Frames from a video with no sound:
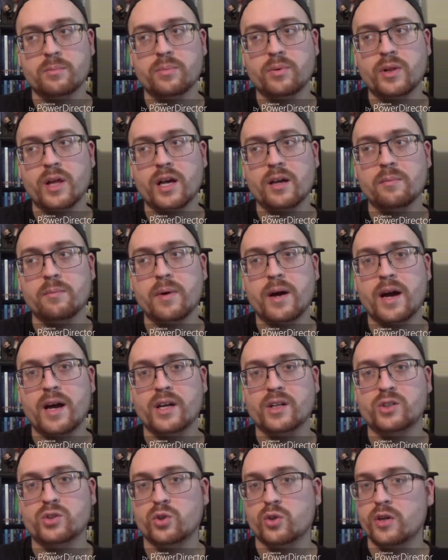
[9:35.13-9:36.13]
played
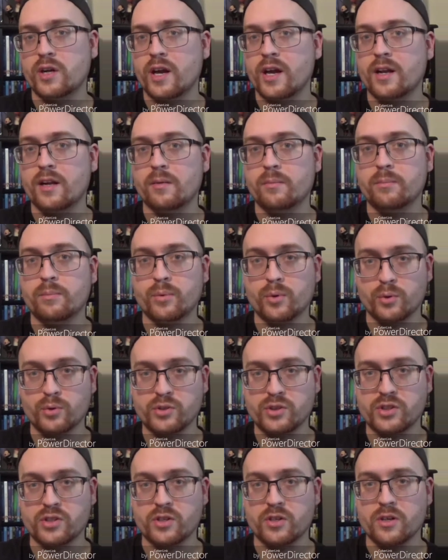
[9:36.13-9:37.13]
by Jordana
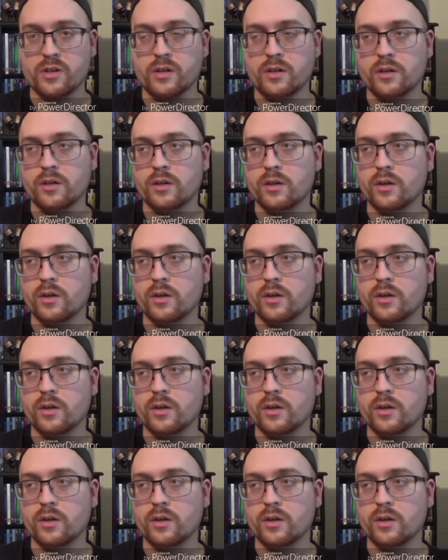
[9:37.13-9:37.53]
Brewster,